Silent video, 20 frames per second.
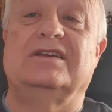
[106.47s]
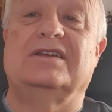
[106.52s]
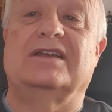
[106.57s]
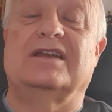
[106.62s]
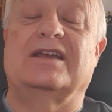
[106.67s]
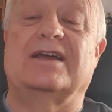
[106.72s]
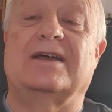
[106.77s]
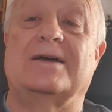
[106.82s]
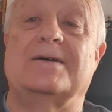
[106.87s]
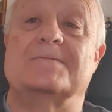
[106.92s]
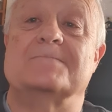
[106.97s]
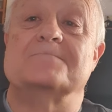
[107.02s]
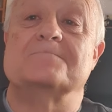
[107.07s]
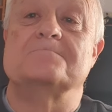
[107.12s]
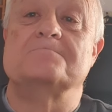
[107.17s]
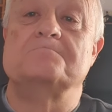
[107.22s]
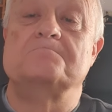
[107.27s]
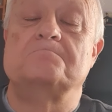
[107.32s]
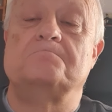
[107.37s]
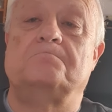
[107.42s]

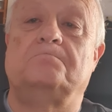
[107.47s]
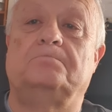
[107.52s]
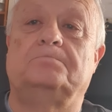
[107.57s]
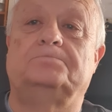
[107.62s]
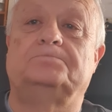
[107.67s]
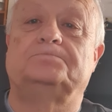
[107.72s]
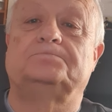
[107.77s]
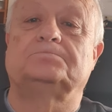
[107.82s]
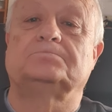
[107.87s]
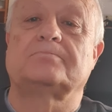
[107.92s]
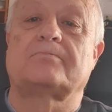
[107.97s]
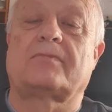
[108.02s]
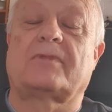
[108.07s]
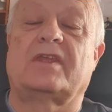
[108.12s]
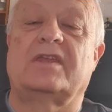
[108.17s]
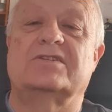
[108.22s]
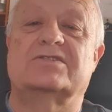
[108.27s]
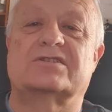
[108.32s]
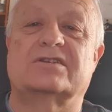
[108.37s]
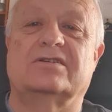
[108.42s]

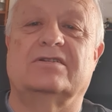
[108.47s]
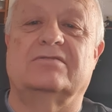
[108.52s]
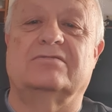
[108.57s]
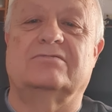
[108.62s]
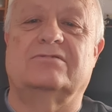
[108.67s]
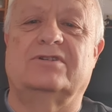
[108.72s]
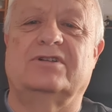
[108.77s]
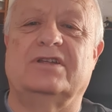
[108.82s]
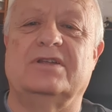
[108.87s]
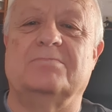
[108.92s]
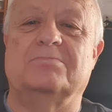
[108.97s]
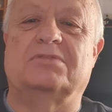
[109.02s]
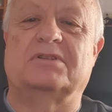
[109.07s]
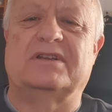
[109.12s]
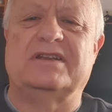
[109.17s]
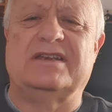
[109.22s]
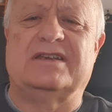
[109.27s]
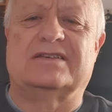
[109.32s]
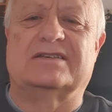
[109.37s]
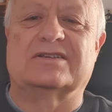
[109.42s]
It's a really
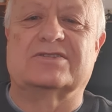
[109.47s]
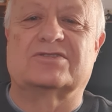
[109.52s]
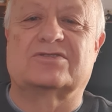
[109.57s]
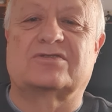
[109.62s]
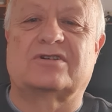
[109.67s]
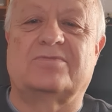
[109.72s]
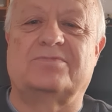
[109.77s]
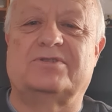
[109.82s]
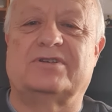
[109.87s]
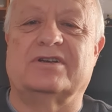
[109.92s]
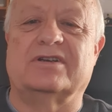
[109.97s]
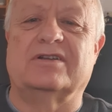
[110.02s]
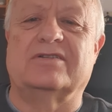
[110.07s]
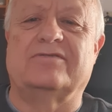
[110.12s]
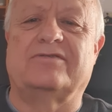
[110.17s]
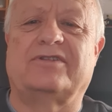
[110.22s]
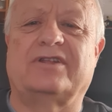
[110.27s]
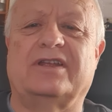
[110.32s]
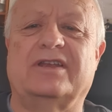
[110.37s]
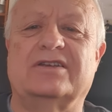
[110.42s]
bleak description of
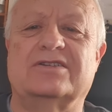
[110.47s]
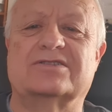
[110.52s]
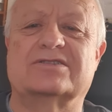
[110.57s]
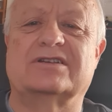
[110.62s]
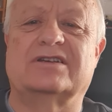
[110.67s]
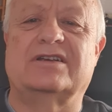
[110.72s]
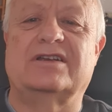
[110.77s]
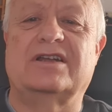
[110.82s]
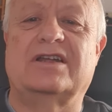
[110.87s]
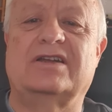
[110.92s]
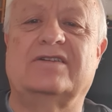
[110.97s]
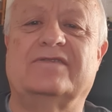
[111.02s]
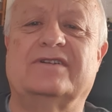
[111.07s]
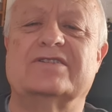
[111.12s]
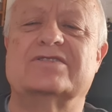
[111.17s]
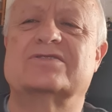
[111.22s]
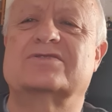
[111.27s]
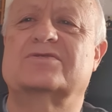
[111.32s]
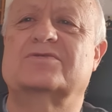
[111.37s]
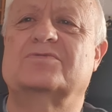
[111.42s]
things, and none of
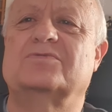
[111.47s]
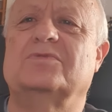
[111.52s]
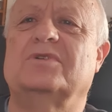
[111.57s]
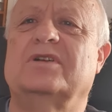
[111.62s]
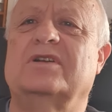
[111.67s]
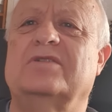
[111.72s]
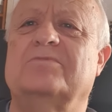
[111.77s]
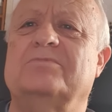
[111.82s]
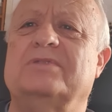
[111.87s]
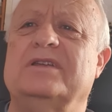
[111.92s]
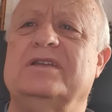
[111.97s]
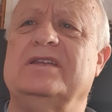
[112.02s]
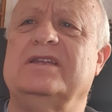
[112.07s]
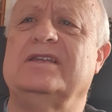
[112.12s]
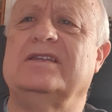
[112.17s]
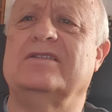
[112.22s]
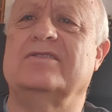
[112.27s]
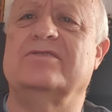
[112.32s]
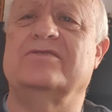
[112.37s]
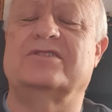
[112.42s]
us want to
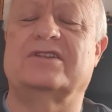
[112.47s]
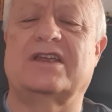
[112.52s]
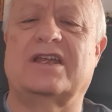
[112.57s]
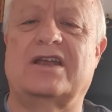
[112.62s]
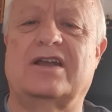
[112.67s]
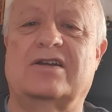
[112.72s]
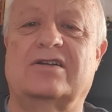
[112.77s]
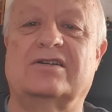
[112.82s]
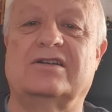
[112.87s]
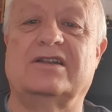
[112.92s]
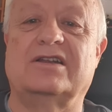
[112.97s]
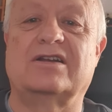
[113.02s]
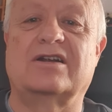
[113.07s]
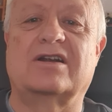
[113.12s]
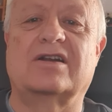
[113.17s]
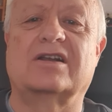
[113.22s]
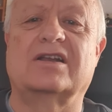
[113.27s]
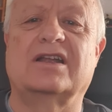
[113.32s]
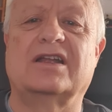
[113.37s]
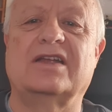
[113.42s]
be there in
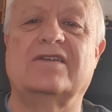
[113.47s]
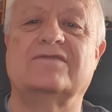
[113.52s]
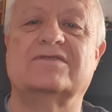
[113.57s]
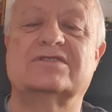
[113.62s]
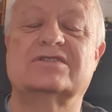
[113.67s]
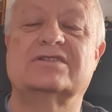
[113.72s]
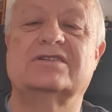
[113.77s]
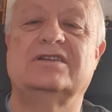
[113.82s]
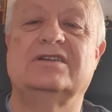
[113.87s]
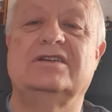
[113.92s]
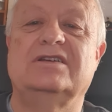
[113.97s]
our lives.